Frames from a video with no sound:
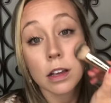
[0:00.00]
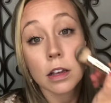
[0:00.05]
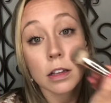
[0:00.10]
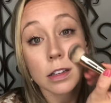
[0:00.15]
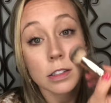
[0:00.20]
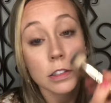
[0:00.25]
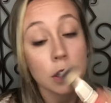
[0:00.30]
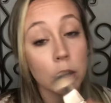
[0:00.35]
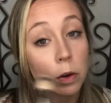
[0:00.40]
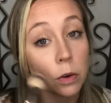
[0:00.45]

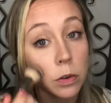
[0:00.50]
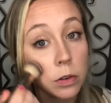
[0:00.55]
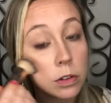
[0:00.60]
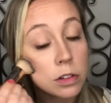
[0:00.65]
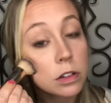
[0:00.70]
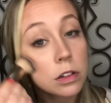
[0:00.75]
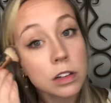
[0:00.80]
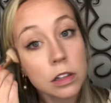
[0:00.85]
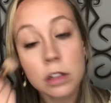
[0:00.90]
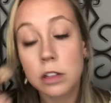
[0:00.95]
So
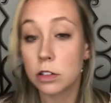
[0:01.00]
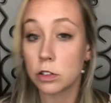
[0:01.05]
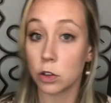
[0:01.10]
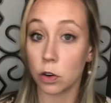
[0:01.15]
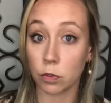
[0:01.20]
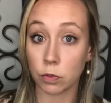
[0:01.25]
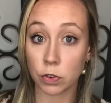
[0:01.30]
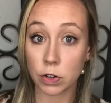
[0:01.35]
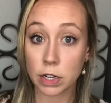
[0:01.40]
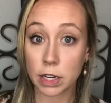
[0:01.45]

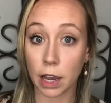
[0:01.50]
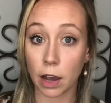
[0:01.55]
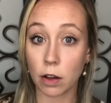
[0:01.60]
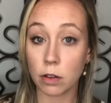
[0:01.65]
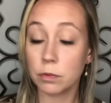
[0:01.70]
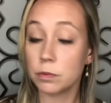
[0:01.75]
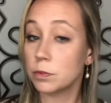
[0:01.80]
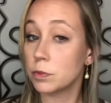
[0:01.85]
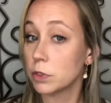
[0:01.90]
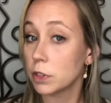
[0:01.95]
don't freak
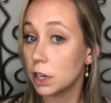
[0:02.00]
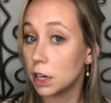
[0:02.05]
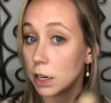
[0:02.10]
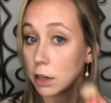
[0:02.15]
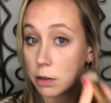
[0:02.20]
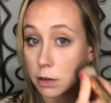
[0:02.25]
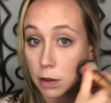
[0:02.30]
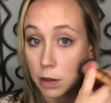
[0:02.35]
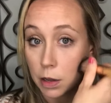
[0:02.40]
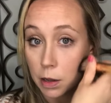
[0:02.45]
out,
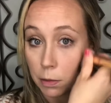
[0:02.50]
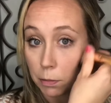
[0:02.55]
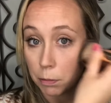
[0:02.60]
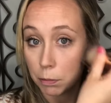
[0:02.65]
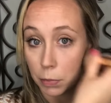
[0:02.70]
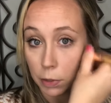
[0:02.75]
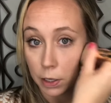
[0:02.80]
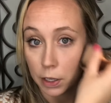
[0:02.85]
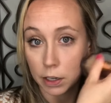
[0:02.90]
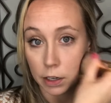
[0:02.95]
okay?
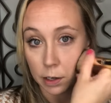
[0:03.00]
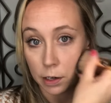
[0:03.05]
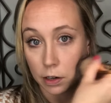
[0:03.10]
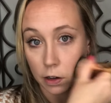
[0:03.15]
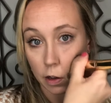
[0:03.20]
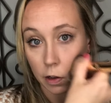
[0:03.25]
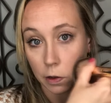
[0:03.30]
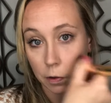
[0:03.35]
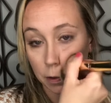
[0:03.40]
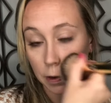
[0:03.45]
Blend it
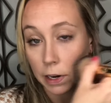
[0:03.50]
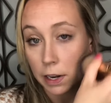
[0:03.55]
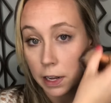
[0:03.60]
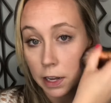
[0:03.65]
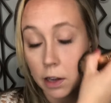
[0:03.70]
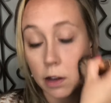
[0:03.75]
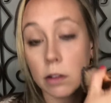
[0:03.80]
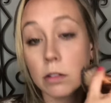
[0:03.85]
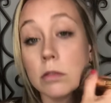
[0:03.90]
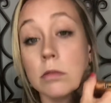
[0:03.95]
all
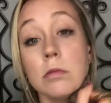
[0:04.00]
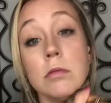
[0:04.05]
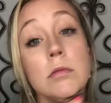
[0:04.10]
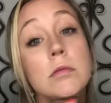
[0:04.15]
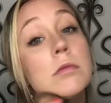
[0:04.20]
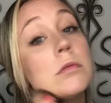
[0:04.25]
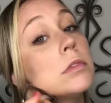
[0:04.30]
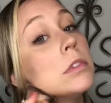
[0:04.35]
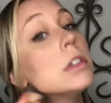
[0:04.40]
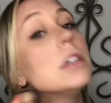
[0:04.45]
around.
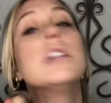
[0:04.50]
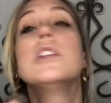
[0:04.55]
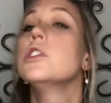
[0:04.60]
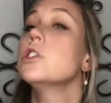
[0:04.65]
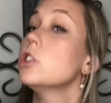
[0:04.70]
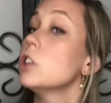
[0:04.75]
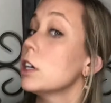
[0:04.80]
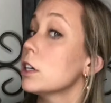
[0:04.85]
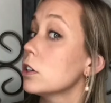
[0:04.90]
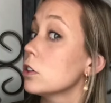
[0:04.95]

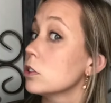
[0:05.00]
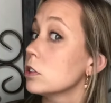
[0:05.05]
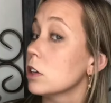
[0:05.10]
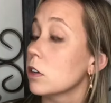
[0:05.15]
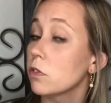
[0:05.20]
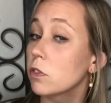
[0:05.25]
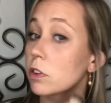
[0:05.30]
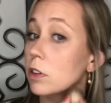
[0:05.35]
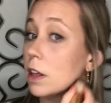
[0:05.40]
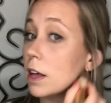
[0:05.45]
Check
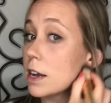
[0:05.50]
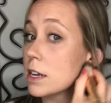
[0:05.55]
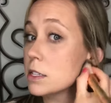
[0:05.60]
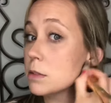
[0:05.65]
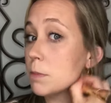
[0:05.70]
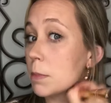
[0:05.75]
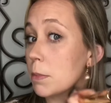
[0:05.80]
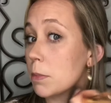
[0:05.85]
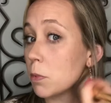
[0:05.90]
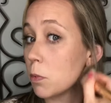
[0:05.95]
yourself for
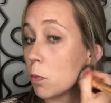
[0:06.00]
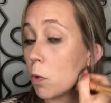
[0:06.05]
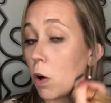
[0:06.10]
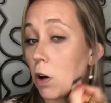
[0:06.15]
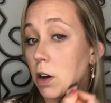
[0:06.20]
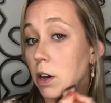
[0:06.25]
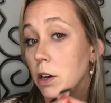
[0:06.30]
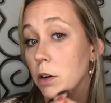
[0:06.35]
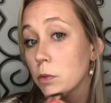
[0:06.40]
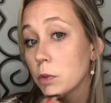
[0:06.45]
lines. Maybe
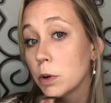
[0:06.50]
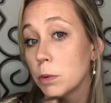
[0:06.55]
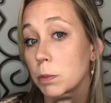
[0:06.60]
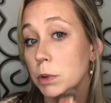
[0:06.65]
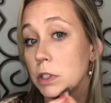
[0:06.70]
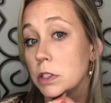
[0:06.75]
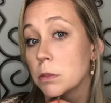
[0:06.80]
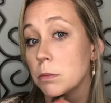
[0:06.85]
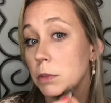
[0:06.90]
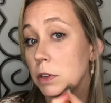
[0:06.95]
walk in a room
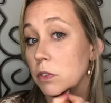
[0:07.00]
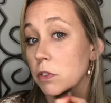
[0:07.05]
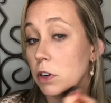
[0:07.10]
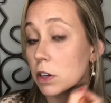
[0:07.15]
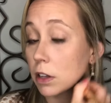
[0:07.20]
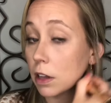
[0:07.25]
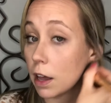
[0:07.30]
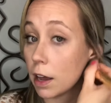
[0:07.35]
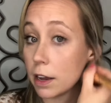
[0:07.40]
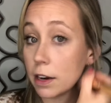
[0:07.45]
with some
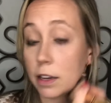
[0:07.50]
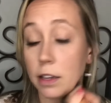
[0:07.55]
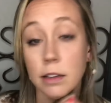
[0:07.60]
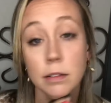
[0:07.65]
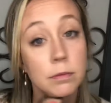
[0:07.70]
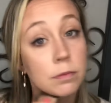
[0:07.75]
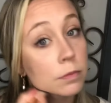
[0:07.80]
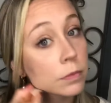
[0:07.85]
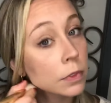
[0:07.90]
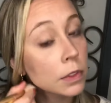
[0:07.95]
different lighting.
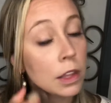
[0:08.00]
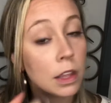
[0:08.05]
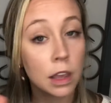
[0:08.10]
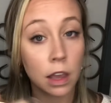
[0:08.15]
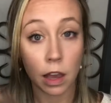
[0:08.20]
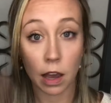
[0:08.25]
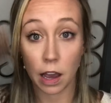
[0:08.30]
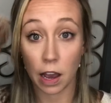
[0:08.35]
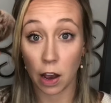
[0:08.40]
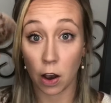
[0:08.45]

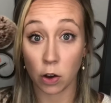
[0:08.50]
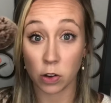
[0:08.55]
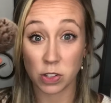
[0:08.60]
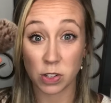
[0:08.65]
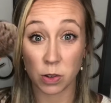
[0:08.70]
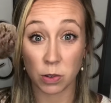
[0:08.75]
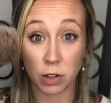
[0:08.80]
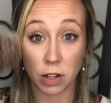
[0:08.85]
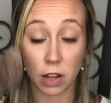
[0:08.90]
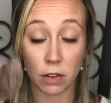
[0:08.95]
I
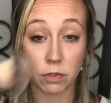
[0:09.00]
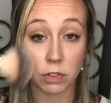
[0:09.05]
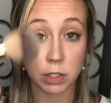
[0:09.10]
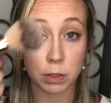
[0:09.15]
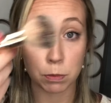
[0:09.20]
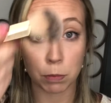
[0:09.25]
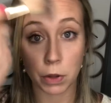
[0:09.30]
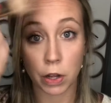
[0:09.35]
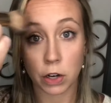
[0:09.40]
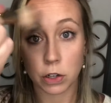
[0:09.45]
also love this
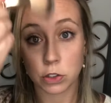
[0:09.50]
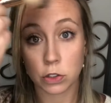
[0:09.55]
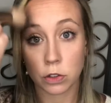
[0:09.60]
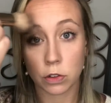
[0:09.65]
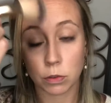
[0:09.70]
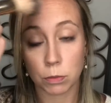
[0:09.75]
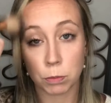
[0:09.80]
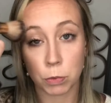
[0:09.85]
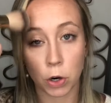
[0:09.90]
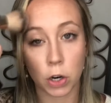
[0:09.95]
brush
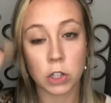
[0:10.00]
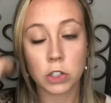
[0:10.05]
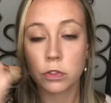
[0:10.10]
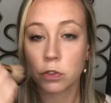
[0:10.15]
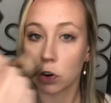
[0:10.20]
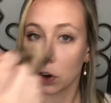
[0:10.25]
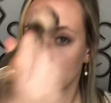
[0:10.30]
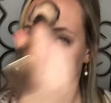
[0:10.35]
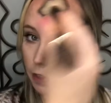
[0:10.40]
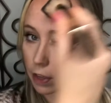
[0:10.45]

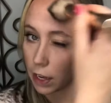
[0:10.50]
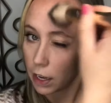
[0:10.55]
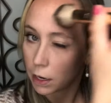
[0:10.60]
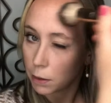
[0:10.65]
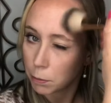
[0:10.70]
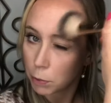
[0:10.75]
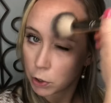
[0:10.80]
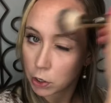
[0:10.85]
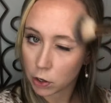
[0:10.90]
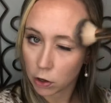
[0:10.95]
for at the
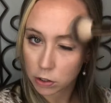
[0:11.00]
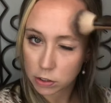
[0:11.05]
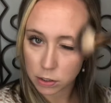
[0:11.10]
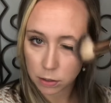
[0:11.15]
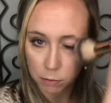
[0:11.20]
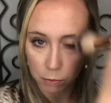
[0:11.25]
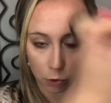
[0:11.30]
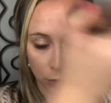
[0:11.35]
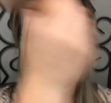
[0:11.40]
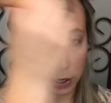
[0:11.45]
end putting on
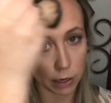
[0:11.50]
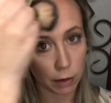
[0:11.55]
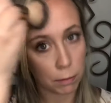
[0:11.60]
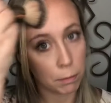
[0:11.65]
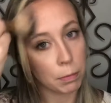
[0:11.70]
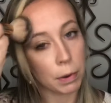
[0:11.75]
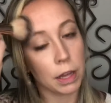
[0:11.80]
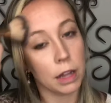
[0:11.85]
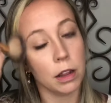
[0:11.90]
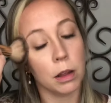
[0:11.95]
some cream
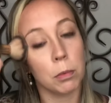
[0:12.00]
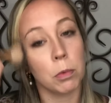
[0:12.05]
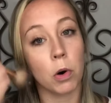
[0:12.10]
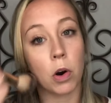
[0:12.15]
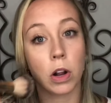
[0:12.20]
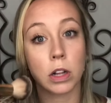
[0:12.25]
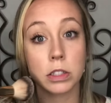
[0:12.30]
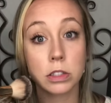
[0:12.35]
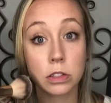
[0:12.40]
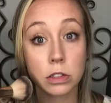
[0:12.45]
Bella
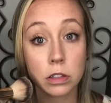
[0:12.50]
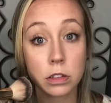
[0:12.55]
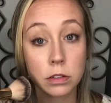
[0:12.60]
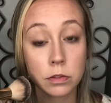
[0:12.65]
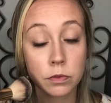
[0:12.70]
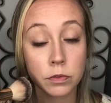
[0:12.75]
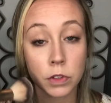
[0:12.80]
bronzer.